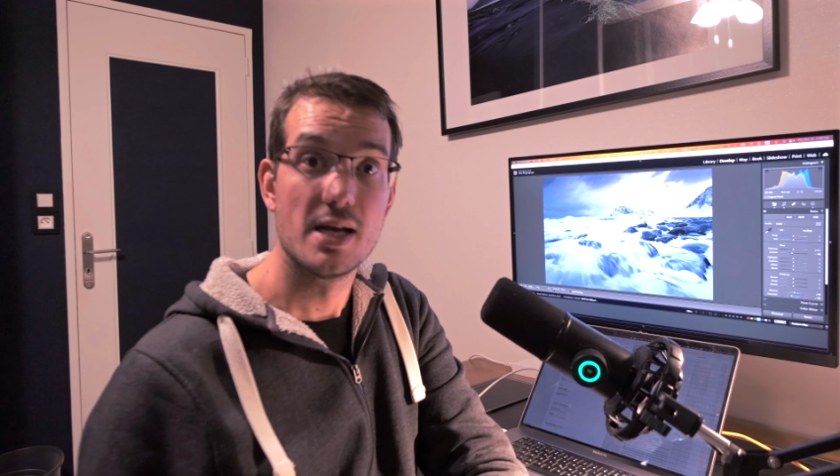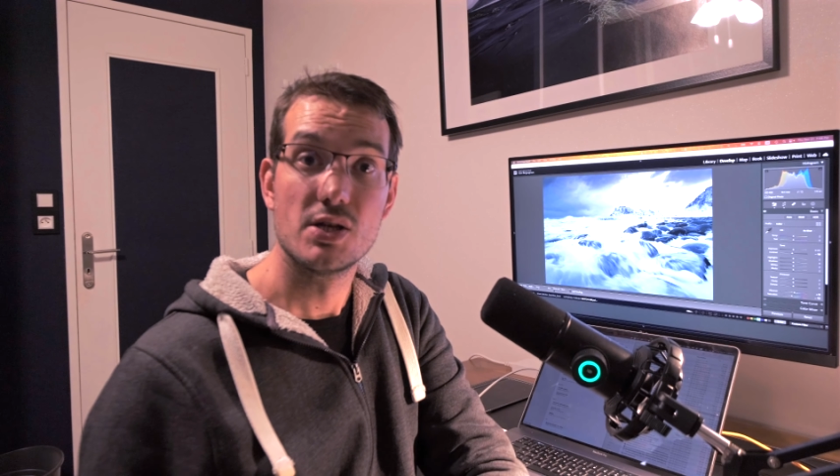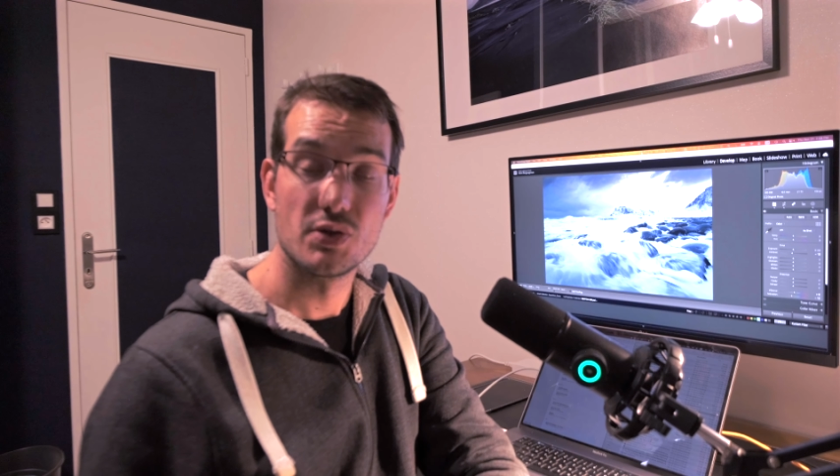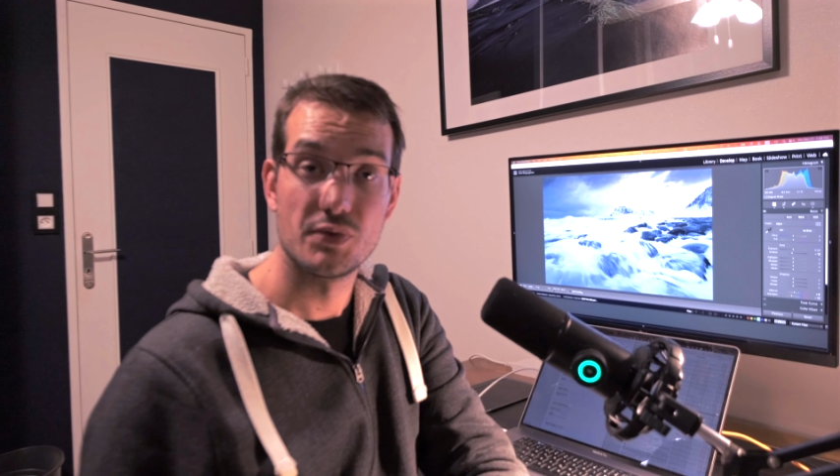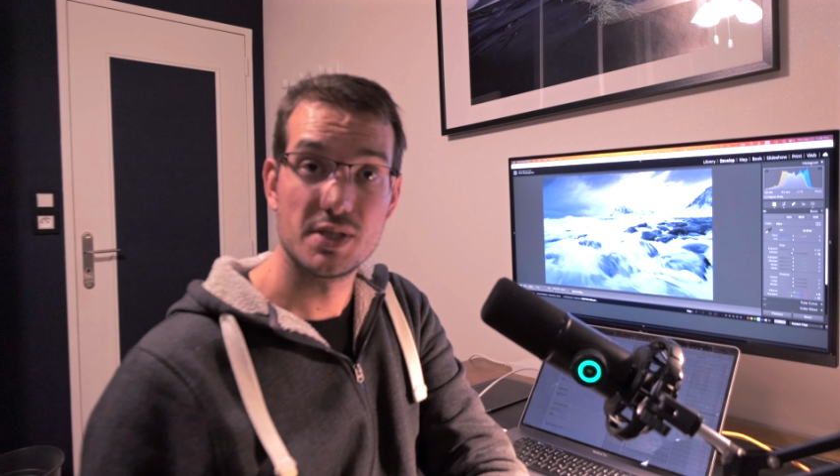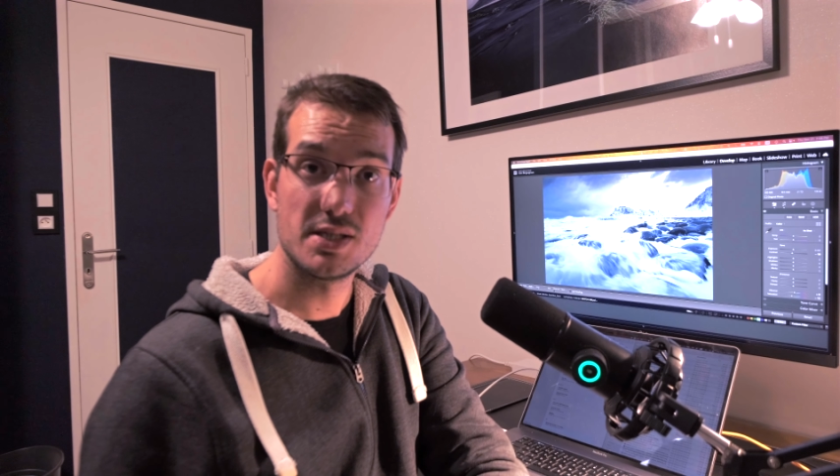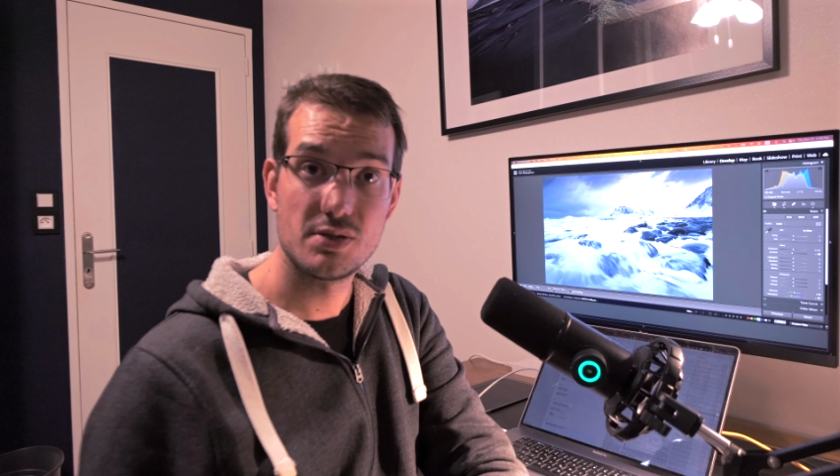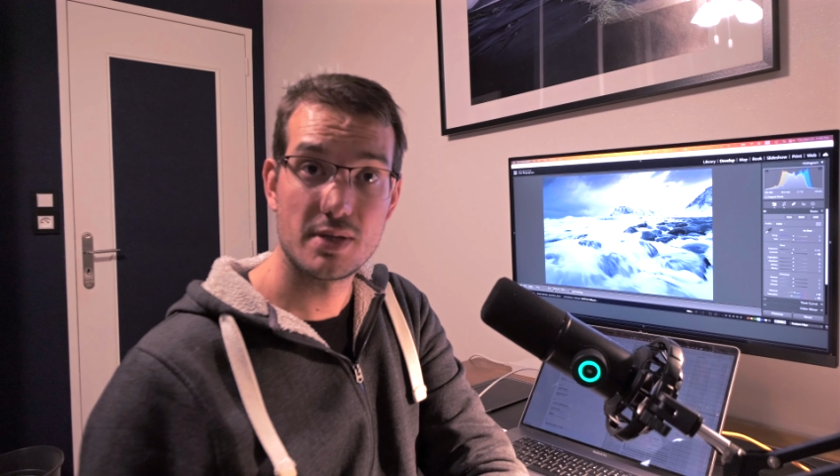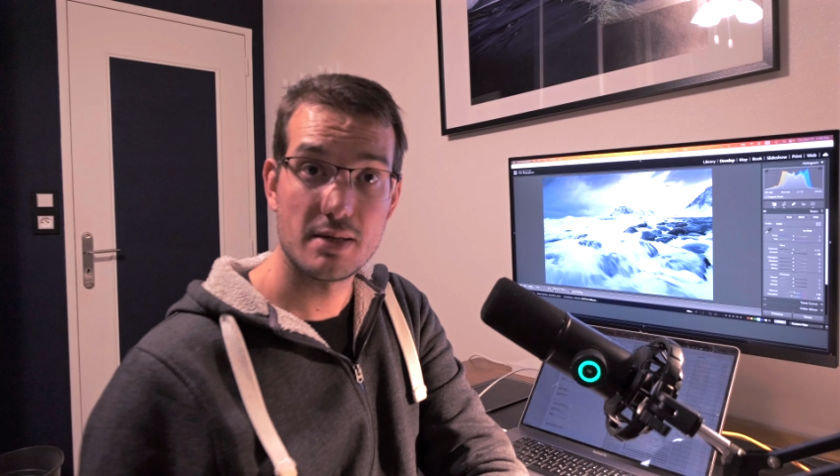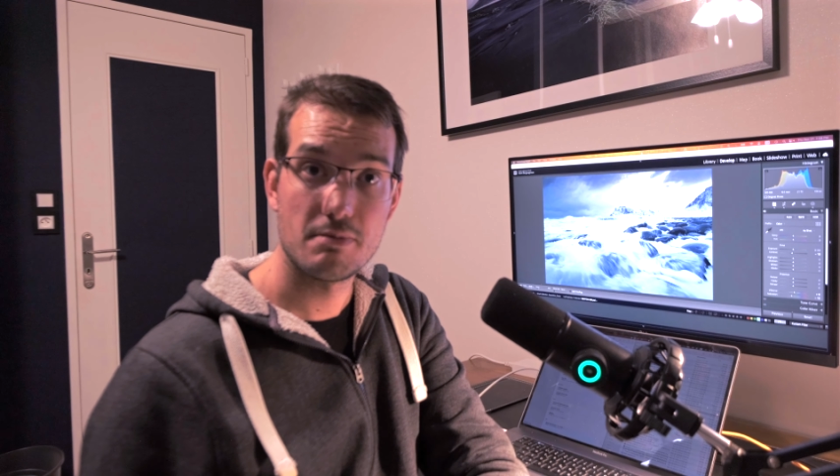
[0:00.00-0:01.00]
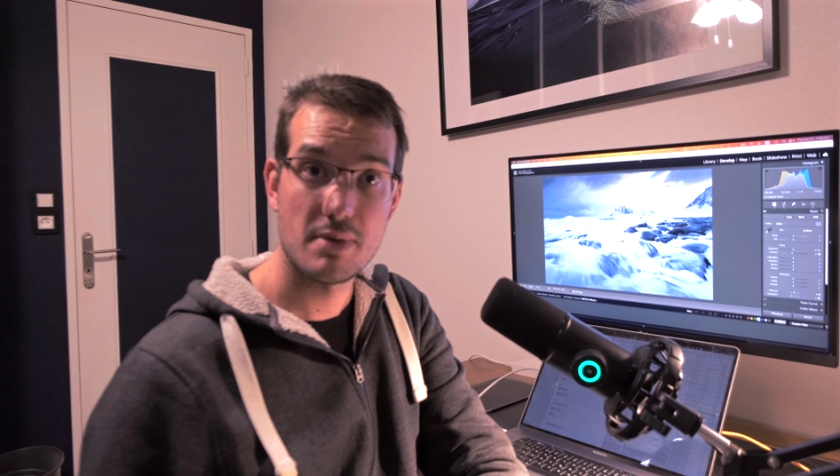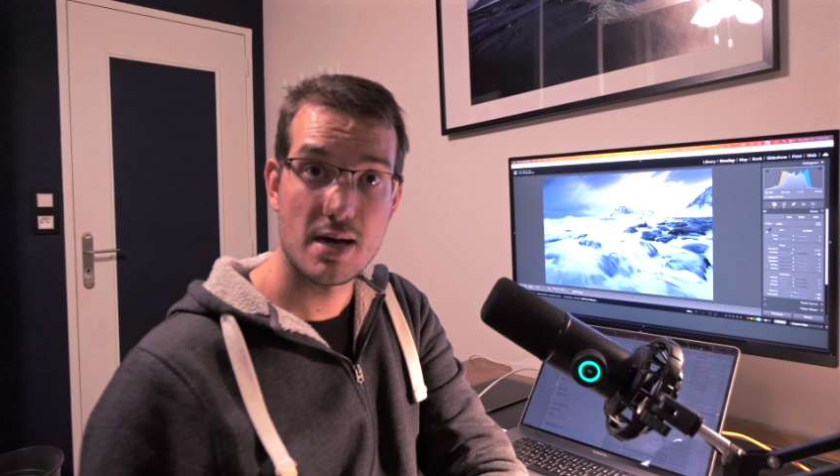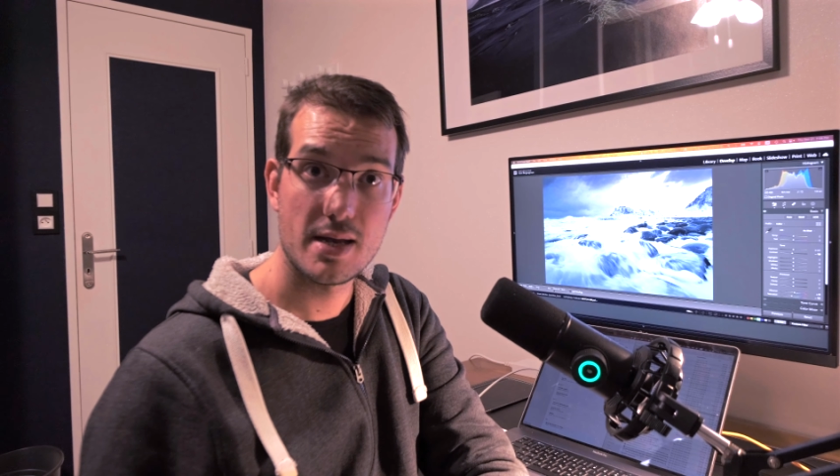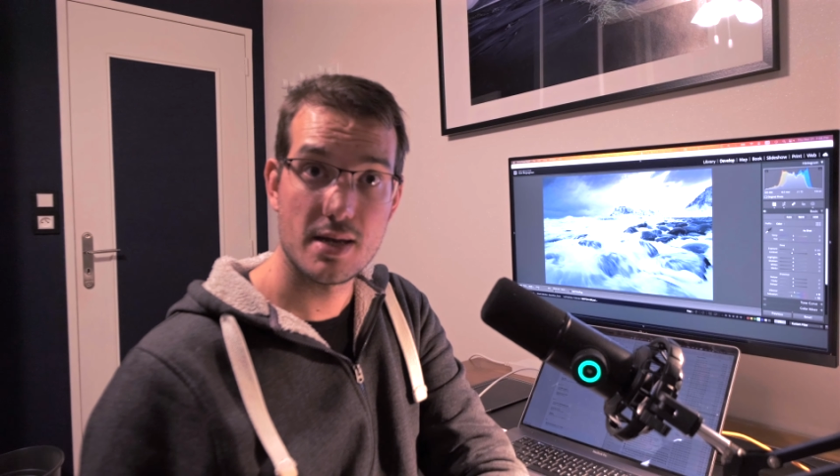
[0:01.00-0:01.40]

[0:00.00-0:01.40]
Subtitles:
So for this, you can buy